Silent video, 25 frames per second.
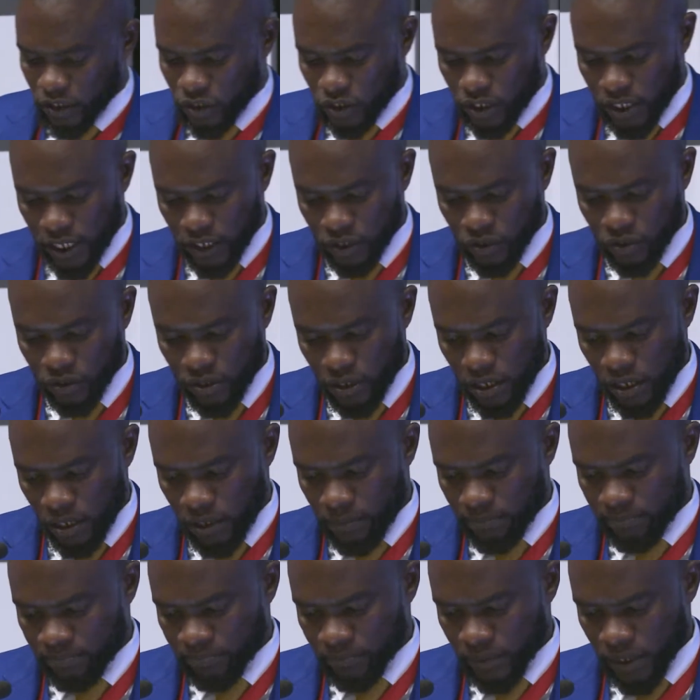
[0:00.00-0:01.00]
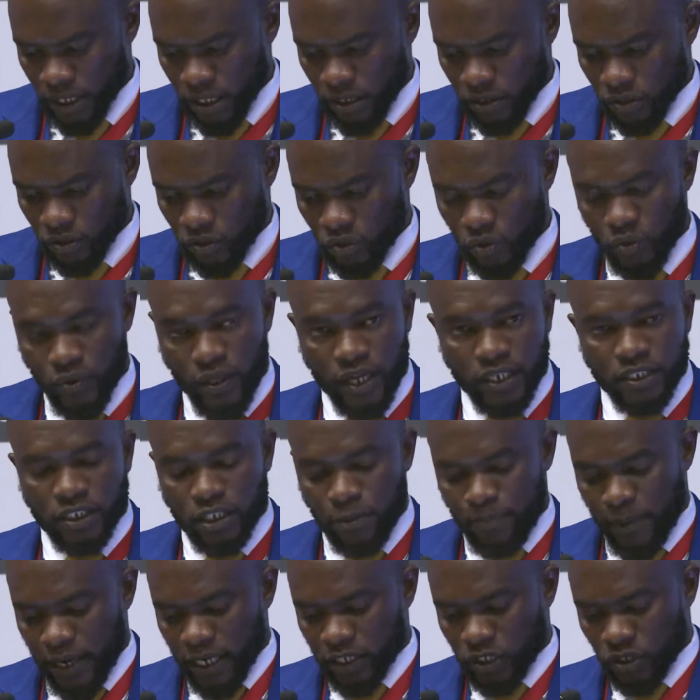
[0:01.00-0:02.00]
can do that
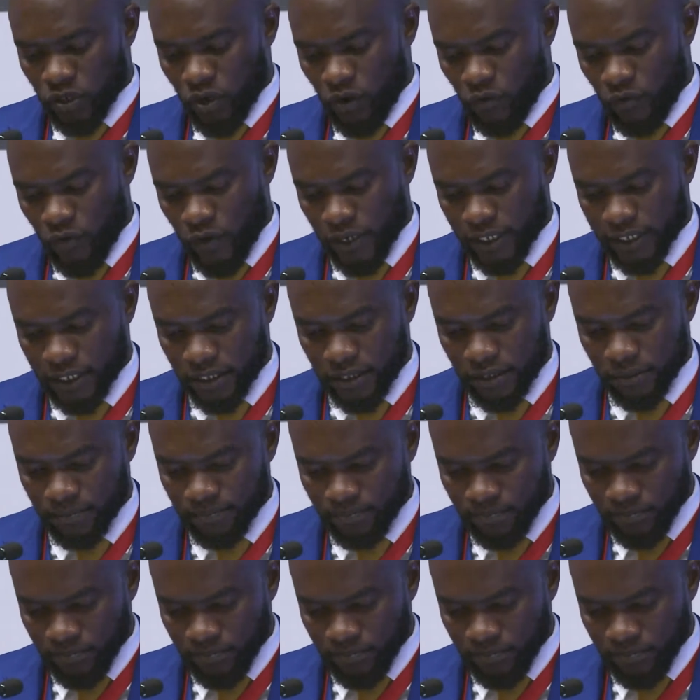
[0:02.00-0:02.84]
separation of waste.